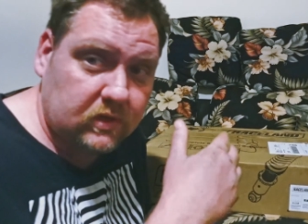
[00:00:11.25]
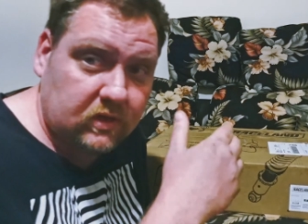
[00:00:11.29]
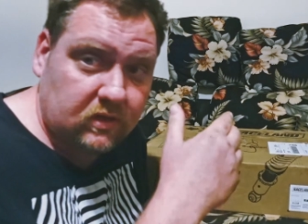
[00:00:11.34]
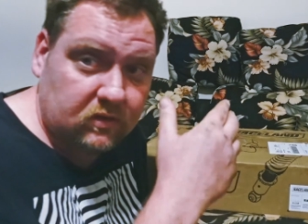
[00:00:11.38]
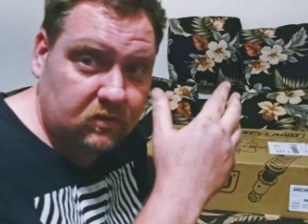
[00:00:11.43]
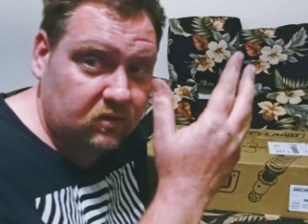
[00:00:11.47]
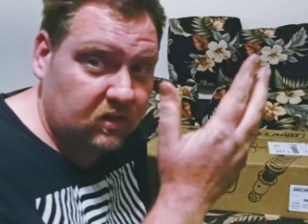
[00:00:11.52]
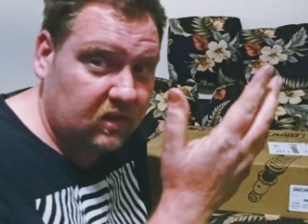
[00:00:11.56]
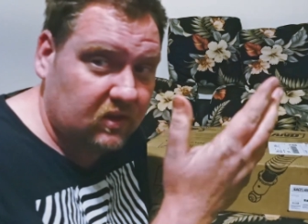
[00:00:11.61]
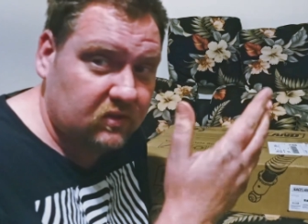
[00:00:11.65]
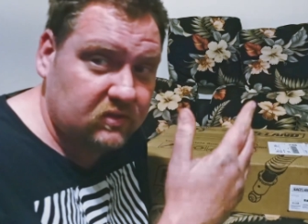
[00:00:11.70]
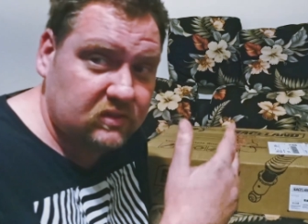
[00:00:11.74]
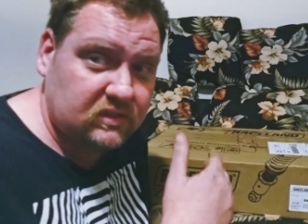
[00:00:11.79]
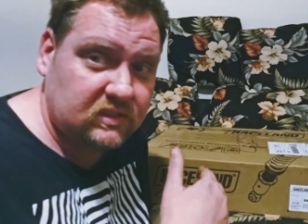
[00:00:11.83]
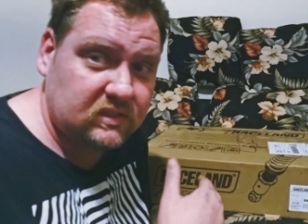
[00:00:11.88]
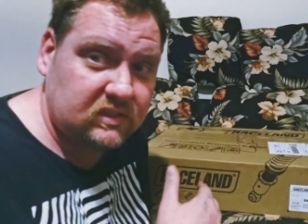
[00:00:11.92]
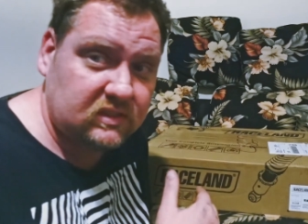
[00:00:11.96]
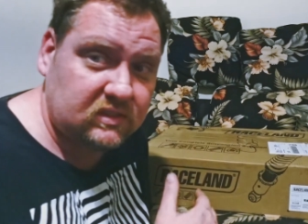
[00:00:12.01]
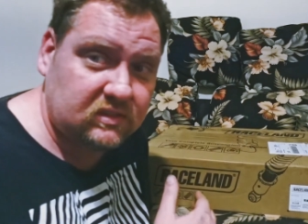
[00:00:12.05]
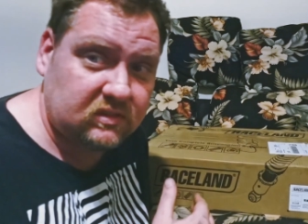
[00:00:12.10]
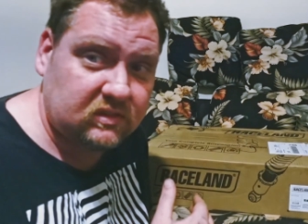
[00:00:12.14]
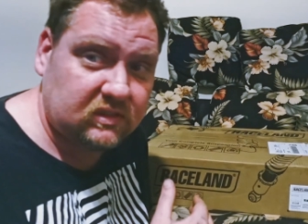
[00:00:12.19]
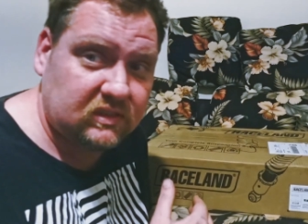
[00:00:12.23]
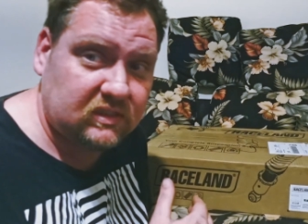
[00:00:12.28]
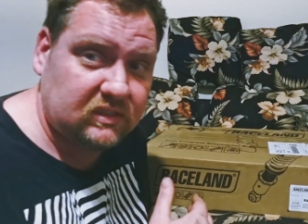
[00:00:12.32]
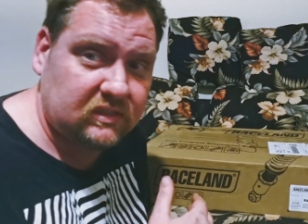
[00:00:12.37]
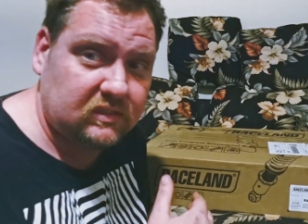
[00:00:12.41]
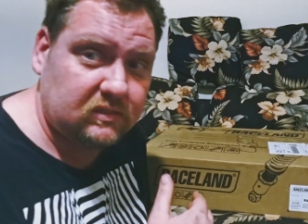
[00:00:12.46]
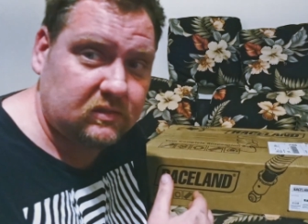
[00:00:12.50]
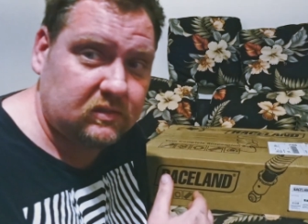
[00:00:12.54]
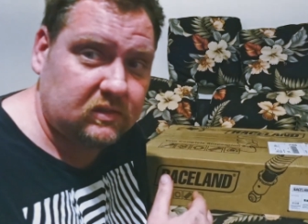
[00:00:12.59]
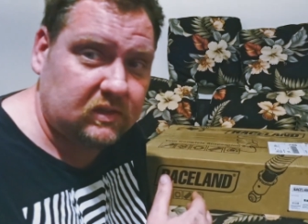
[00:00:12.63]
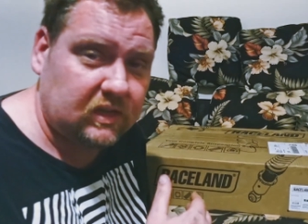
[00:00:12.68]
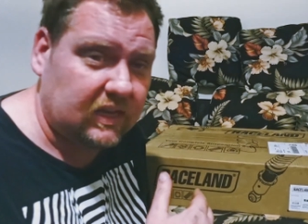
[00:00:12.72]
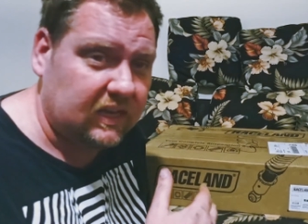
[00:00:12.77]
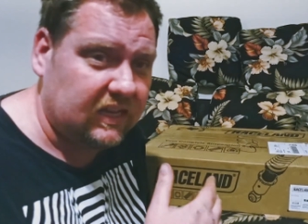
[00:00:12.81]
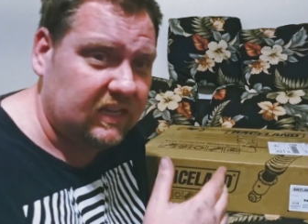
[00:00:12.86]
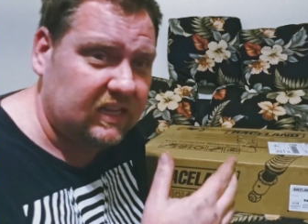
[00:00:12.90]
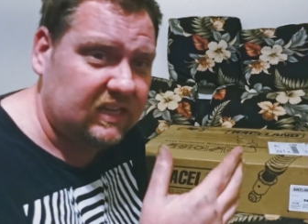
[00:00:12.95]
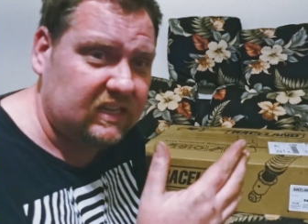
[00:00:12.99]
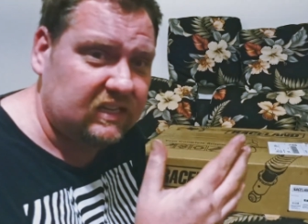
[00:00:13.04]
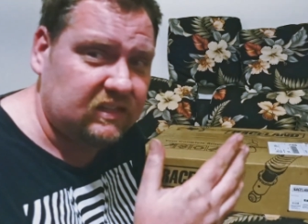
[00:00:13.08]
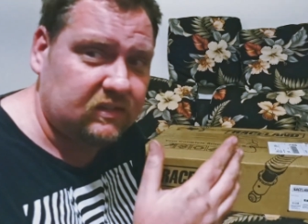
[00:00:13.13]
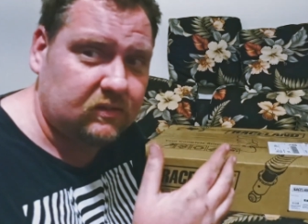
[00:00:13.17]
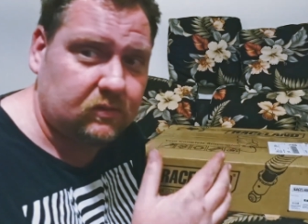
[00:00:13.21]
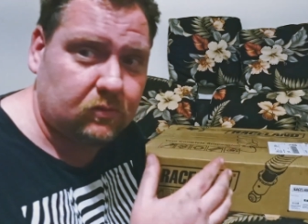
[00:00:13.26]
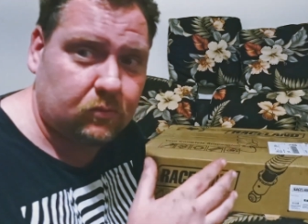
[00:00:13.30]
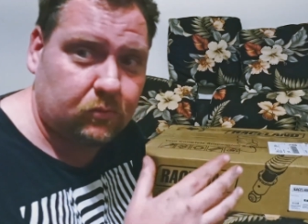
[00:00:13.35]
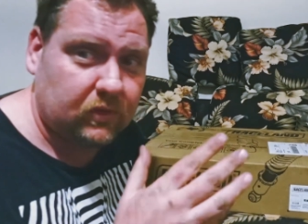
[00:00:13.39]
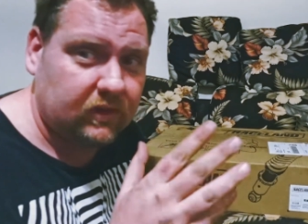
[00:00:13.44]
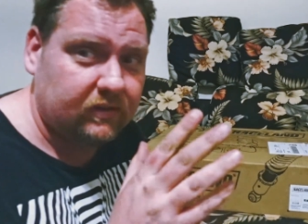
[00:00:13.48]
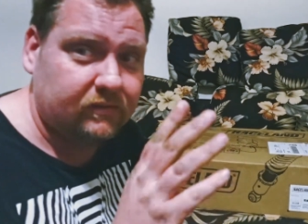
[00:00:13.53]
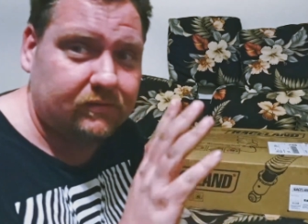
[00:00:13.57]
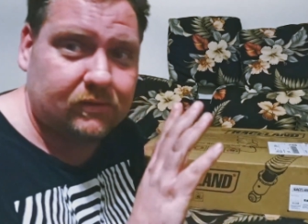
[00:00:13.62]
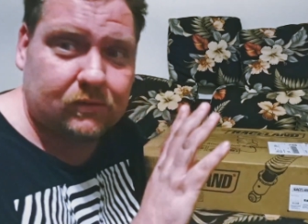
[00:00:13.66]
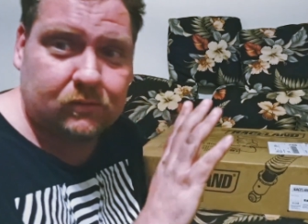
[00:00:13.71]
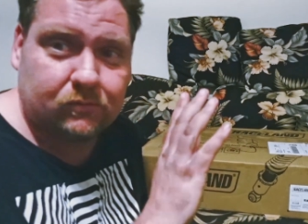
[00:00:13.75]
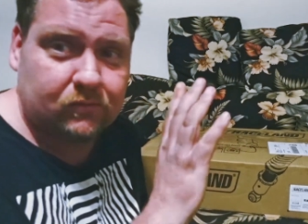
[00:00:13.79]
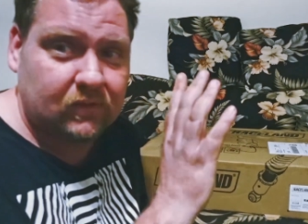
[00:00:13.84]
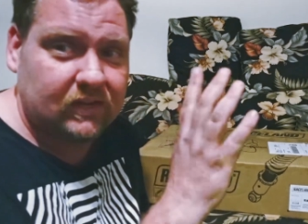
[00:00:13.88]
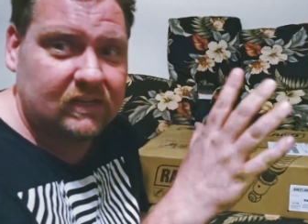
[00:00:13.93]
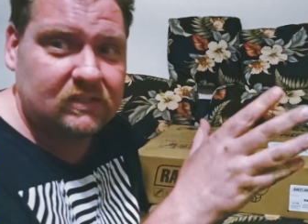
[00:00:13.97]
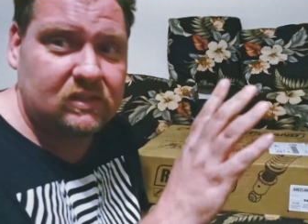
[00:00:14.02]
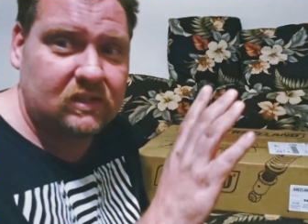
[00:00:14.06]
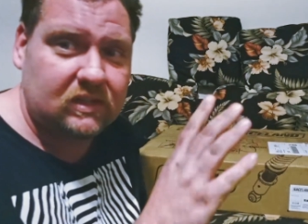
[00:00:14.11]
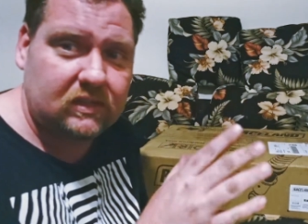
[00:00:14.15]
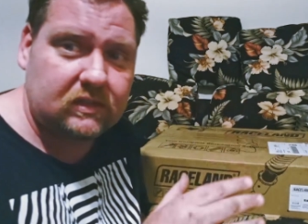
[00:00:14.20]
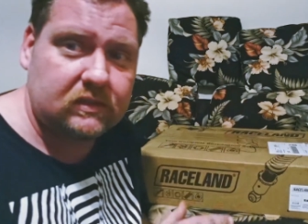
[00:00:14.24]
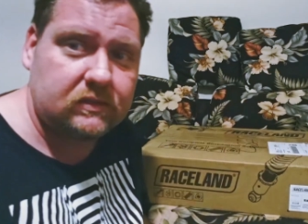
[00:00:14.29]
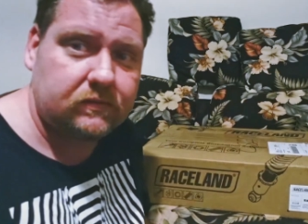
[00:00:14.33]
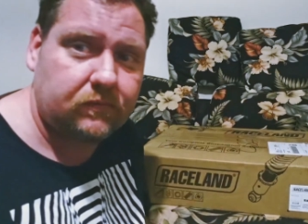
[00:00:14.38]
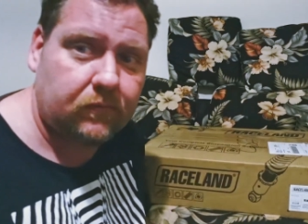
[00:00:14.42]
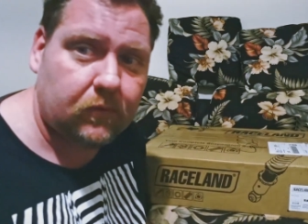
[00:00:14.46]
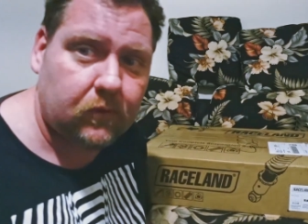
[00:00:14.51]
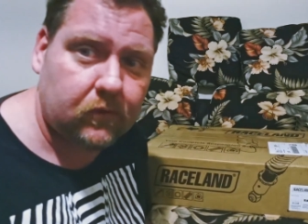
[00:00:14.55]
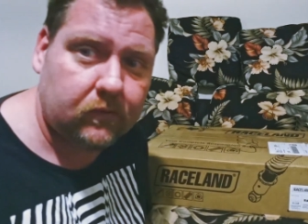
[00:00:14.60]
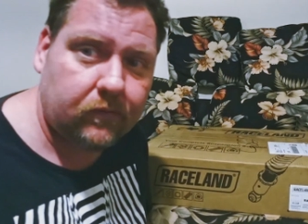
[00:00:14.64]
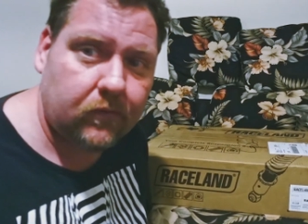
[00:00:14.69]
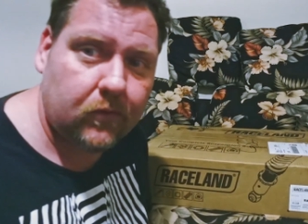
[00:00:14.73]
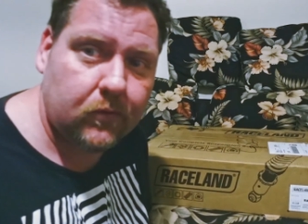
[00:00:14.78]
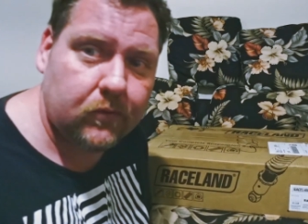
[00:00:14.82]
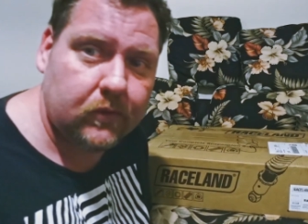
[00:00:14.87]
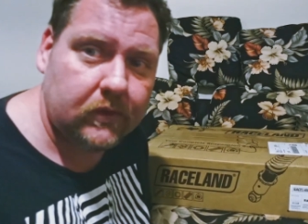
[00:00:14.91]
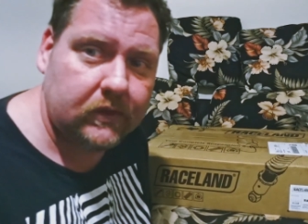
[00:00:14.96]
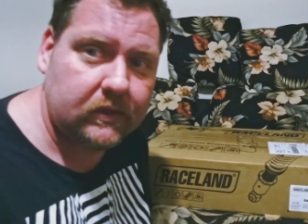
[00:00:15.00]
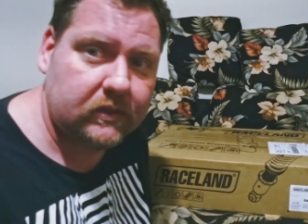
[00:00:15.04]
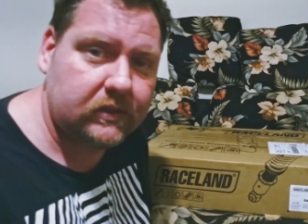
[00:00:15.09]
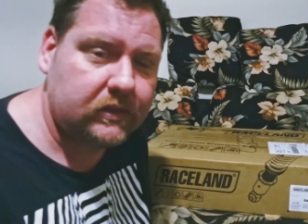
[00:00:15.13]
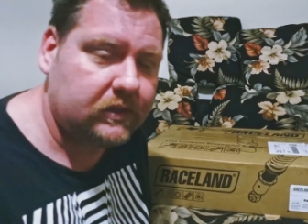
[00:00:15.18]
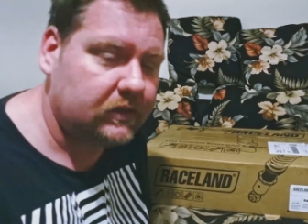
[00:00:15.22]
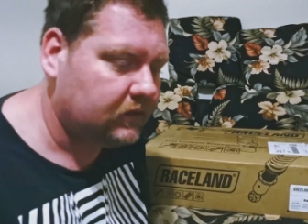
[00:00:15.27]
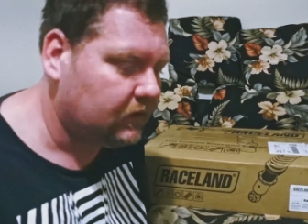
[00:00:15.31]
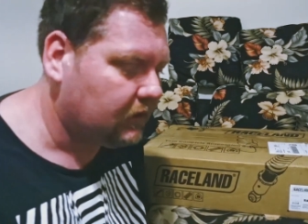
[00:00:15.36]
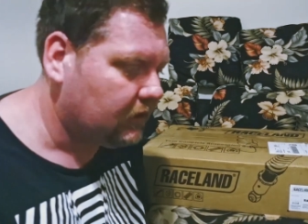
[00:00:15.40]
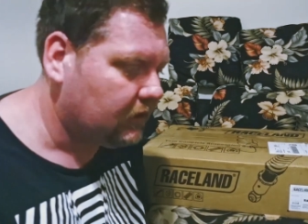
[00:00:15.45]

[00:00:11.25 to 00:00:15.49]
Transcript: to 2008 or whatever range it is Ford Focus,